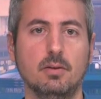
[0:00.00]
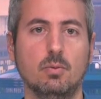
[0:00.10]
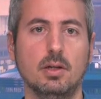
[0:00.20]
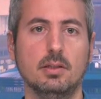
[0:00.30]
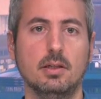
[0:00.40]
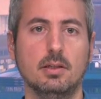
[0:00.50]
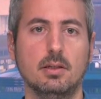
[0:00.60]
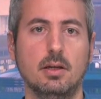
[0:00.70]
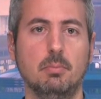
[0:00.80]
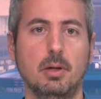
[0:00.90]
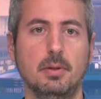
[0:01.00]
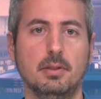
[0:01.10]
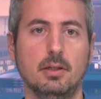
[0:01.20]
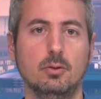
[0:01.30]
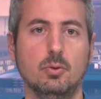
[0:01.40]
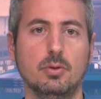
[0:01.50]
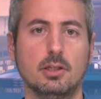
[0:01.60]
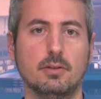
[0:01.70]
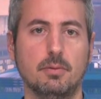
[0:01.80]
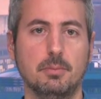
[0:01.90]
once it is implemented in two
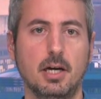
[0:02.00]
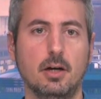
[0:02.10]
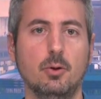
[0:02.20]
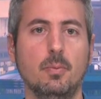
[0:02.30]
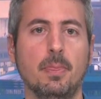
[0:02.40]
years from now,